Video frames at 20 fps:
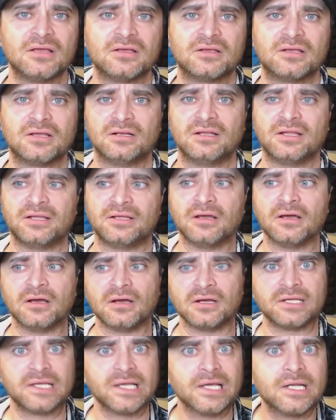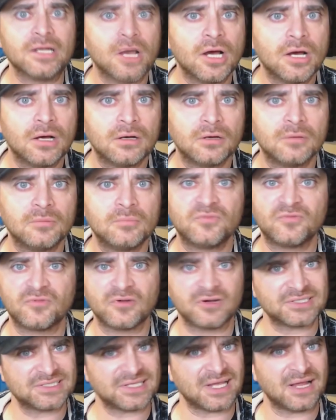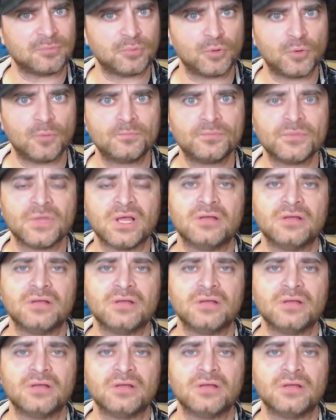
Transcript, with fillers: kind of like uh, GitHub, for example,